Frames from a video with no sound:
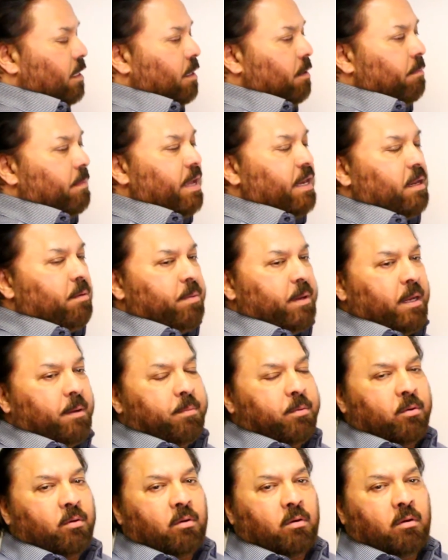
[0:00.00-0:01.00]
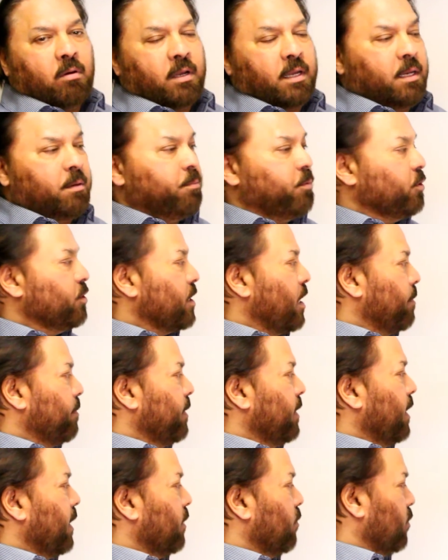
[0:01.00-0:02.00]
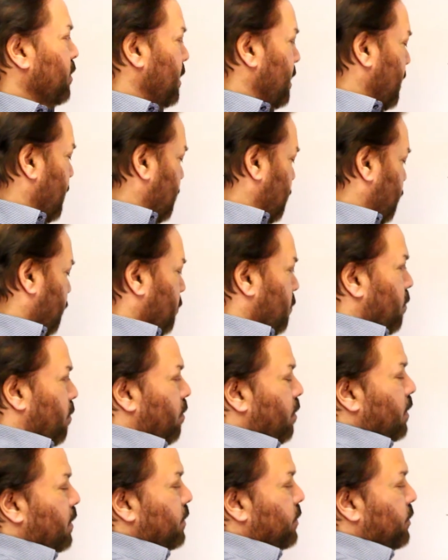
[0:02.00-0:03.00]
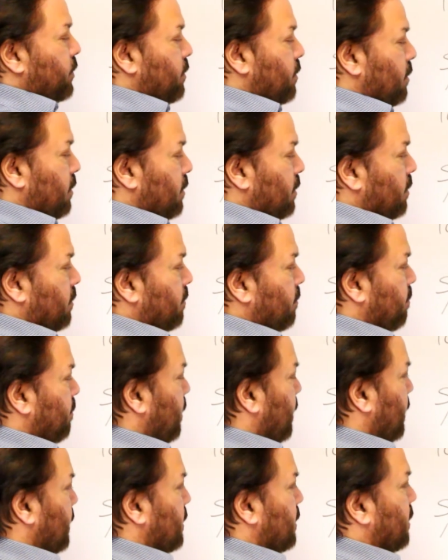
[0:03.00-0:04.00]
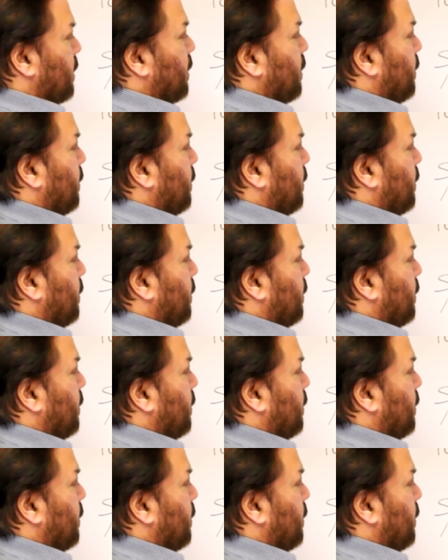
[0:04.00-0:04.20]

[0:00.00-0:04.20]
many people in Punjabi language they also call it shirt, but